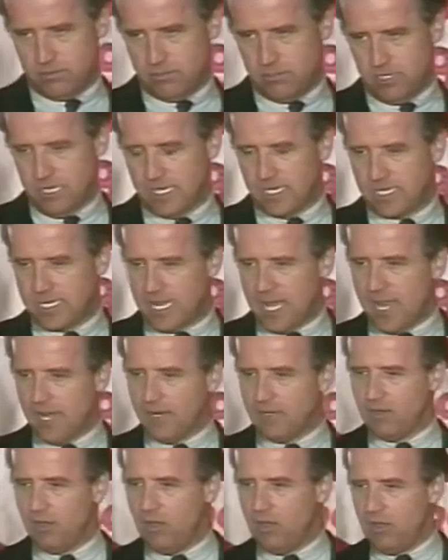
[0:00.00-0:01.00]
And
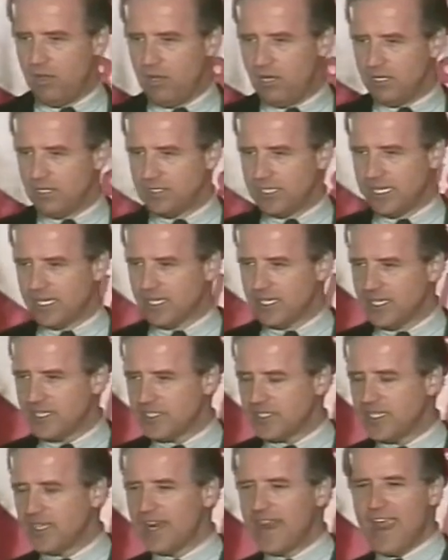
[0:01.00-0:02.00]
cataloged and
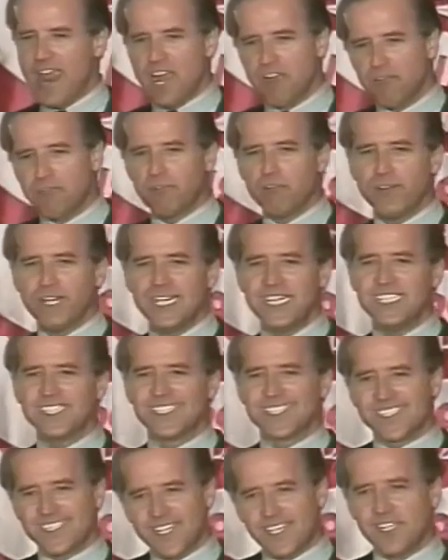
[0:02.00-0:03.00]
listed every
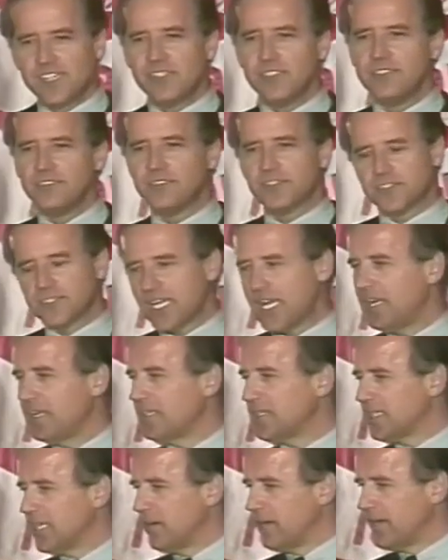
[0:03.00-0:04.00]
single
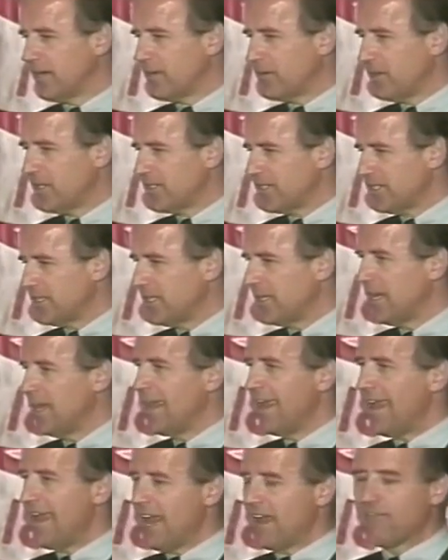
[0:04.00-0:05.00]
solitary question
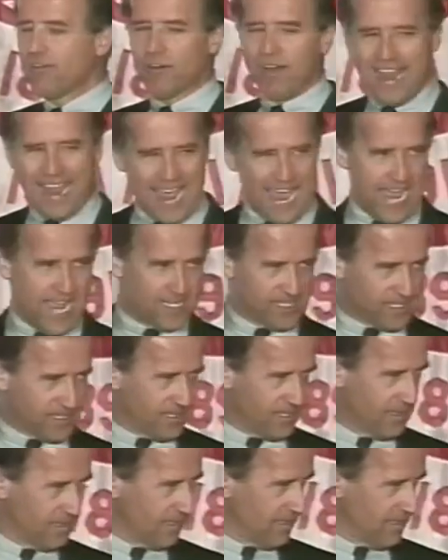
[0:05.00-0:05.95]
ever asked